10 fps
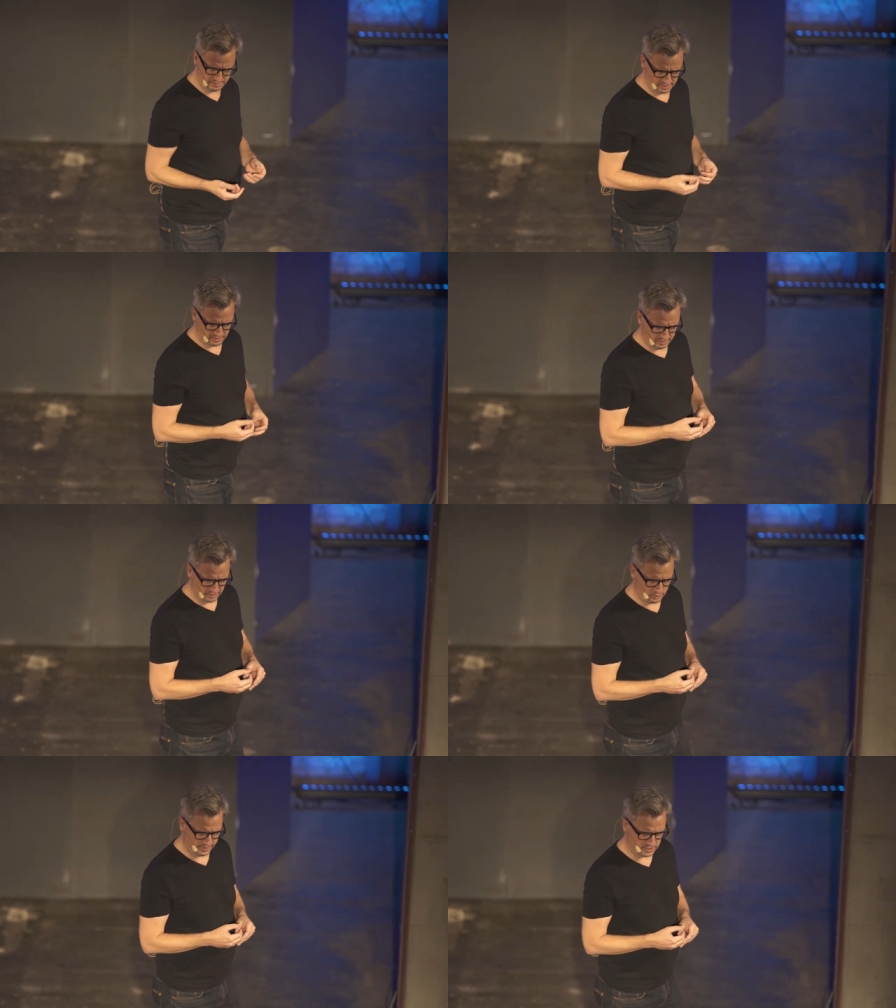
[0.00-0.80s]
part of the
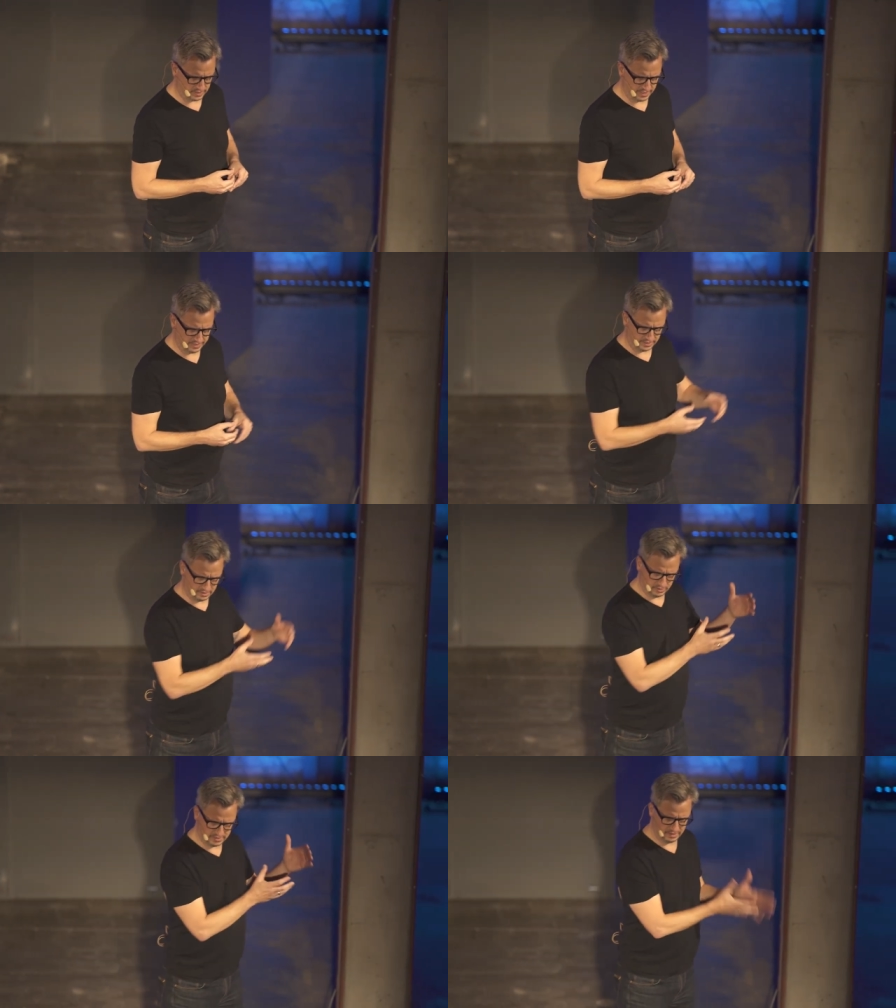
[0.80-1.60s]
equation. I think
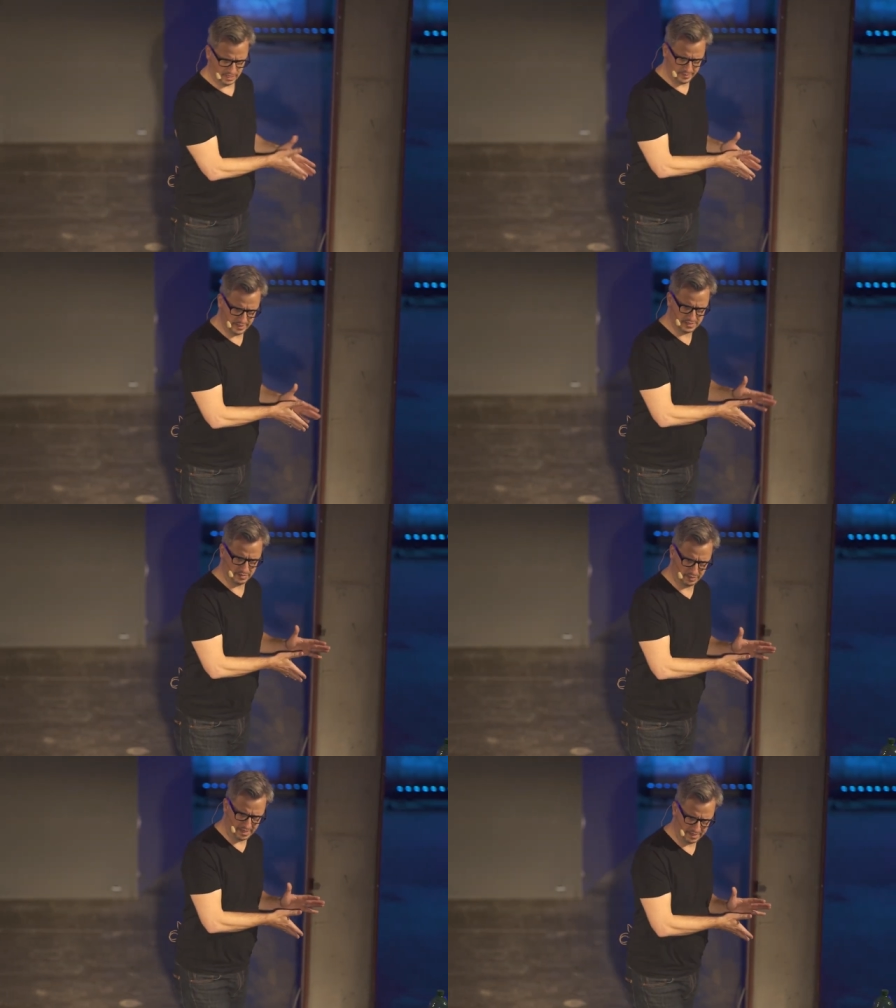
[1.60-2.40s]
there is a limited
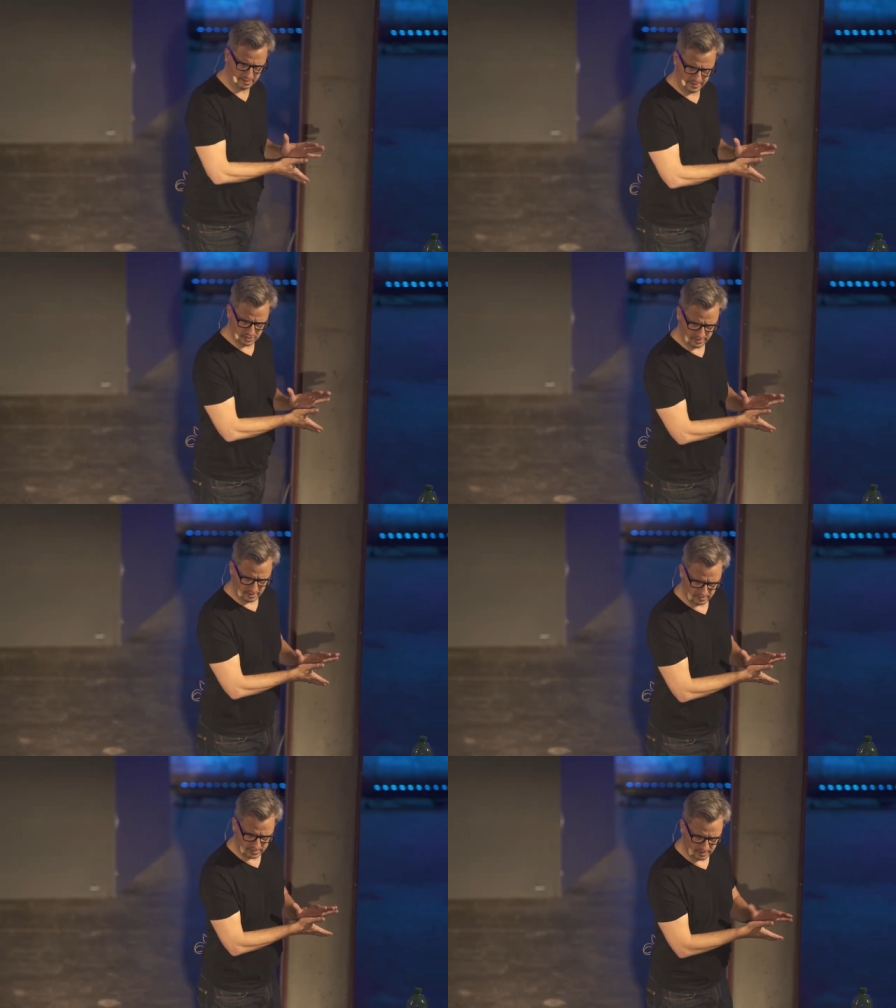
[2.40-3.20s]
supply of
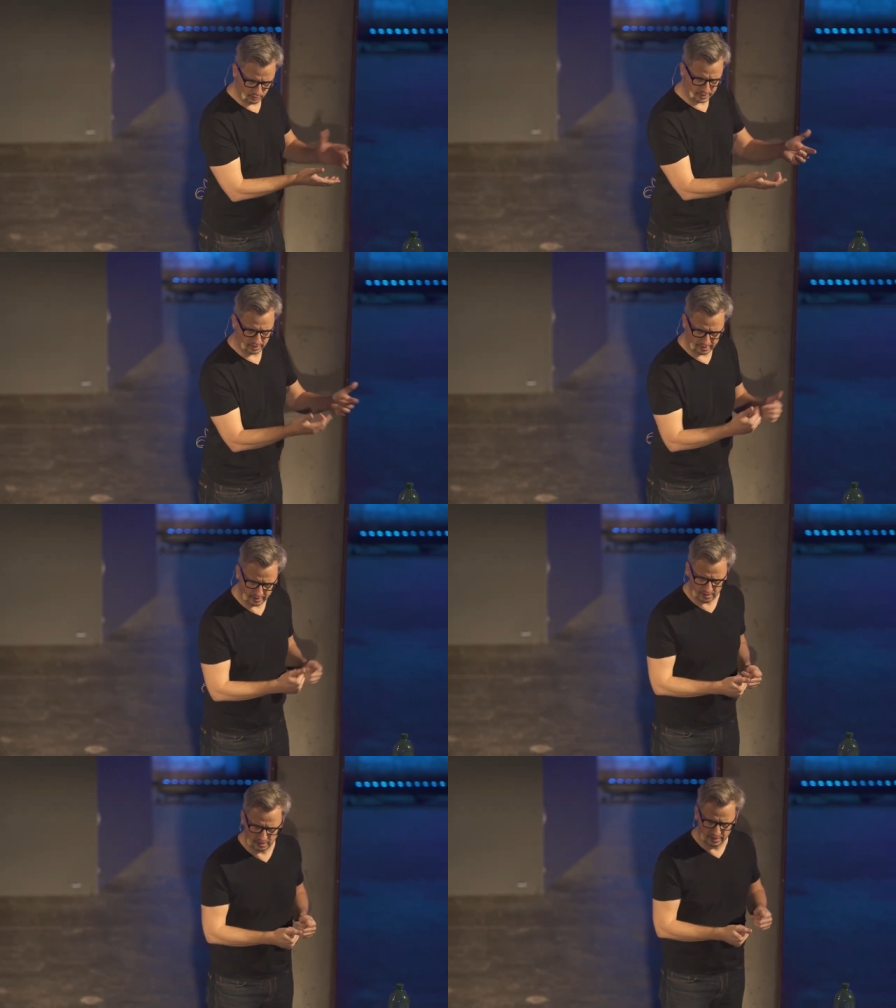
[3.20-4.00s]
engineers that we could
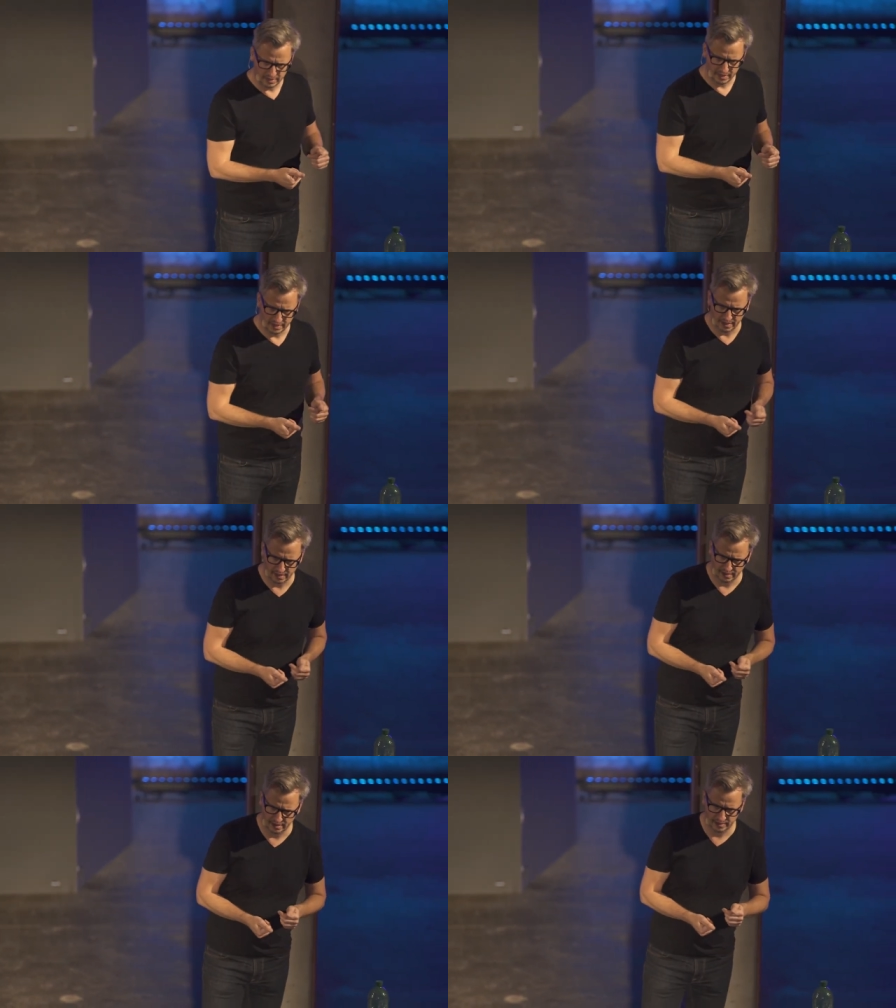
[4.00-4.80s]
hire,
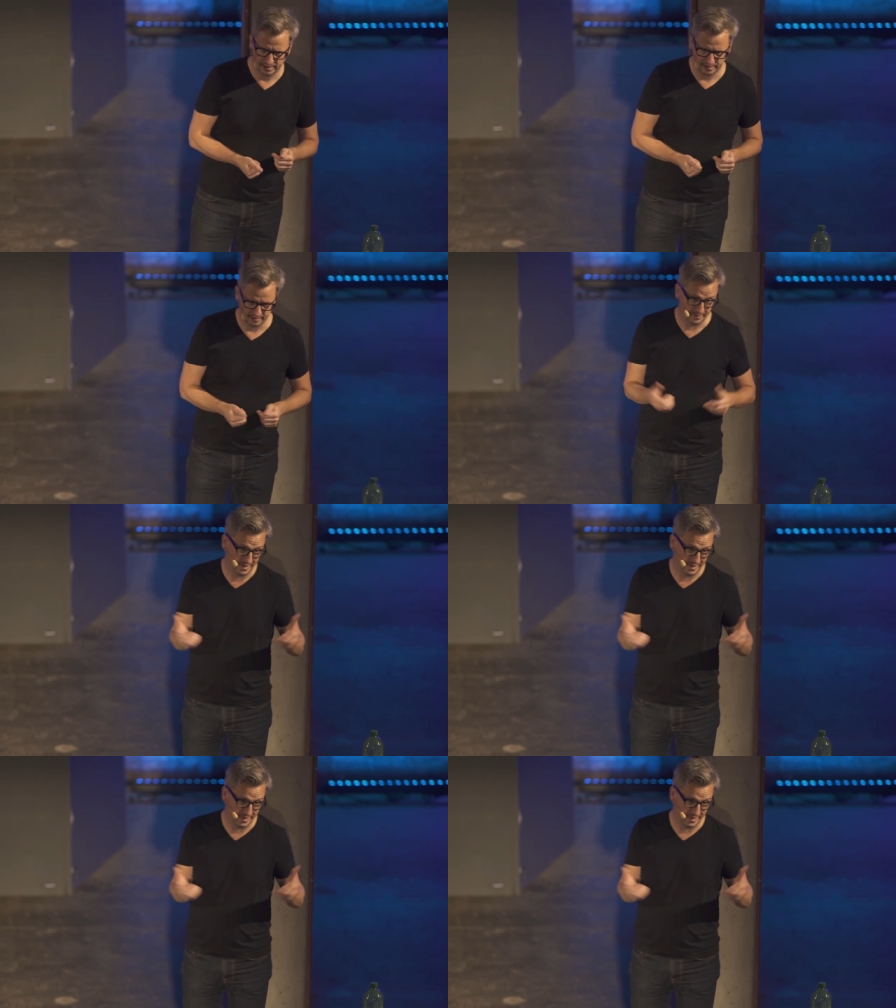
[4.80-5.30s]
uh, and